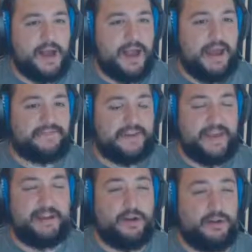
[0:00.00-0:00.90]
have to
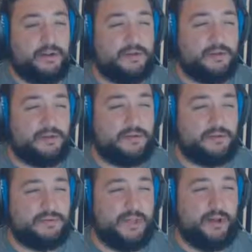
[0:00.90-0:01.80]
get a
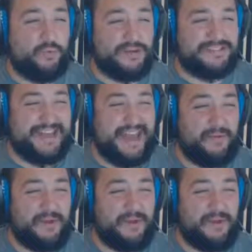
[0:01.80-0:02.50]
little risque